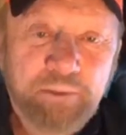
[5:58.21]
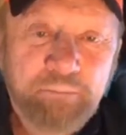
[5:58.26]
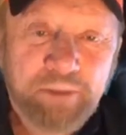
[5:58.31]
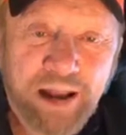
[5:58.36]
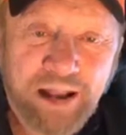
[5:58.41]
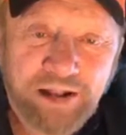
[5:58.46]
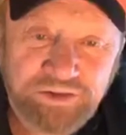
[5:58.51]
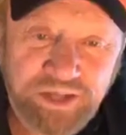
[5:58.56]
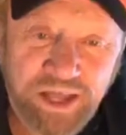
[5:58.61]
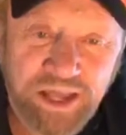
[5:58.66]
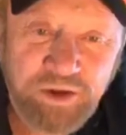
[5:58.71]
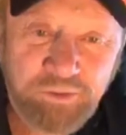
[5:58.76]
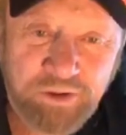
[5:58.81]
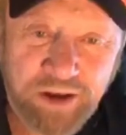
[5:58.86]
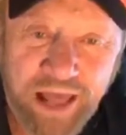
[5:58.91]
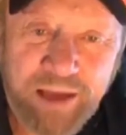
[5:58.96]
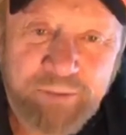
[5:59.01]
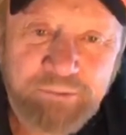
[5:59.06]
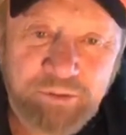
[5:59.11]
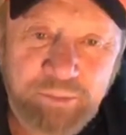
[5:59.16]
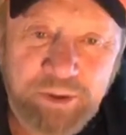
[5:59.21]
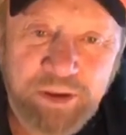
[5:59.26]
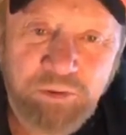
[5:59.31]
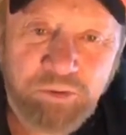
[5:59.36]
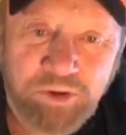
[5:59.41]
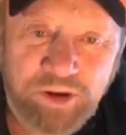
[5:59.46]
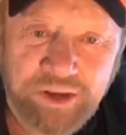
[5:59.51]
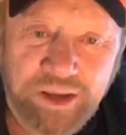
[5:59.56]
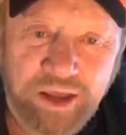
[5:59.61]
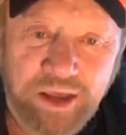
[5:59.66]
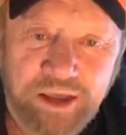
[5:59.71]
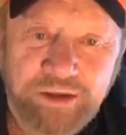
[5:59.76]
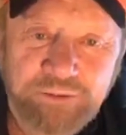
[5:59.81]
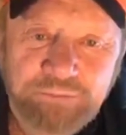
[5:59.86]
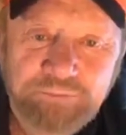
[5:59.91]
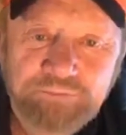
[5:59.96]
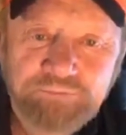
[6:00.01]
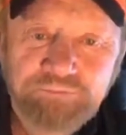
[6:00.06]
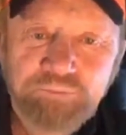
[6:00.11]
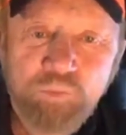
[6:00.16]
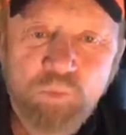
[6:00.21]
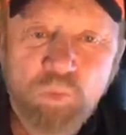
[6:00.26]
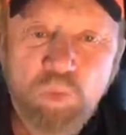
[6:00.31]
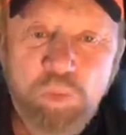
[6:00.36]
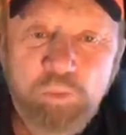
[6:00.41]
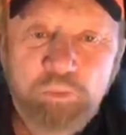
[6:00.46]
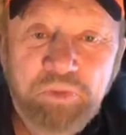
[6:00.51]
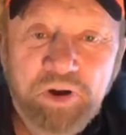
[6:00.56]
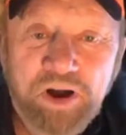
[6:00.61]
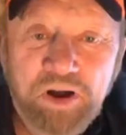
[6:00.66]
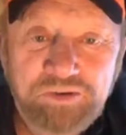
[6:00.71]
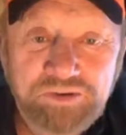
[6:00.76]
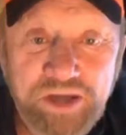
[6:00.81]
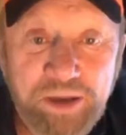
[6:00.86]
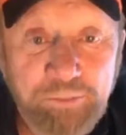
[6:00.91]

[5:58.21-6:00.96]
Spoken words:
But I'll tell you what happened to me one day, because